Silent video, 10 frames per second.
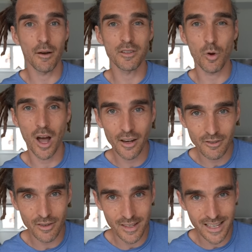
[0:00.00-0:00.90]
up to
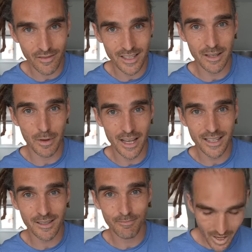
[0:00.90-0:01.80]
170
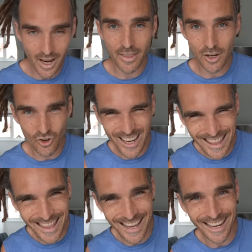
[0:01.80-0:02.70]
minutes. Another
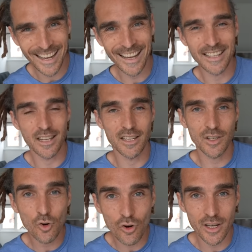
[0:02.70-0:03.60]
great thing is the
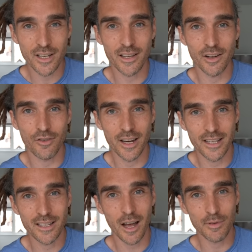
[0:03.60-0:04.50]
storage has
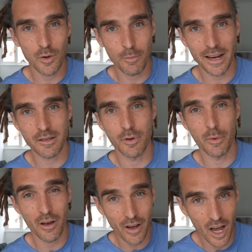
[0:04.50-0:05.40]
increased up to a
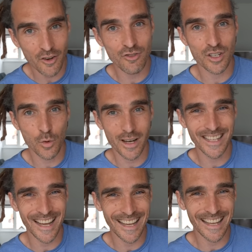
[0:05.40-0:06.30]
maximum of
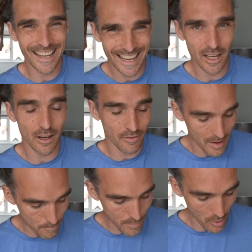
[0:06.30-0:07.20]
128 gig of
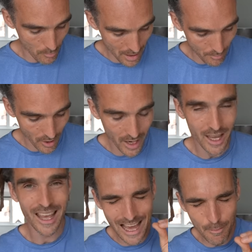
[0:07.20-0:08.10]
inbuilt memory.
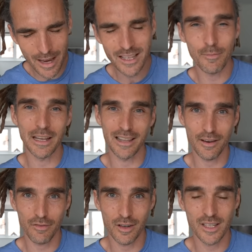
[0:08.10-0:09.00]
That makes a big
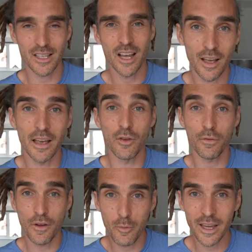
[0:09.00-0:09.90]
difference. If you're
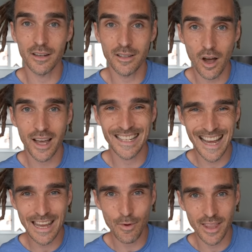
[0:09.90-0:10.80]
filming an entire
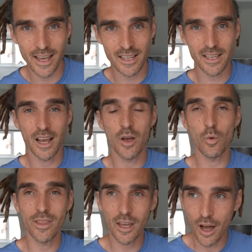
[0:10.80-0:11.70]
day with this,
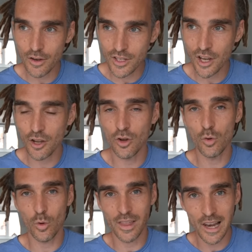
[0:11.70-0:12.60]
with the Go
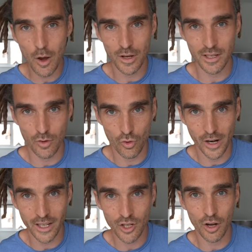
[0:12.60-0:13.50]
2 with the lower
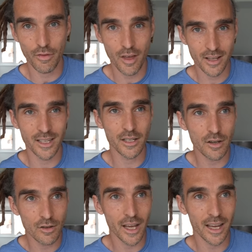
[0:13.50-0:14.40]
storage of
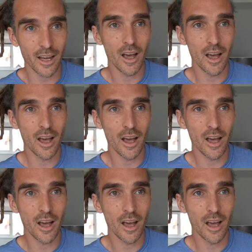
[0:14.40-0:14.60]
32 gig,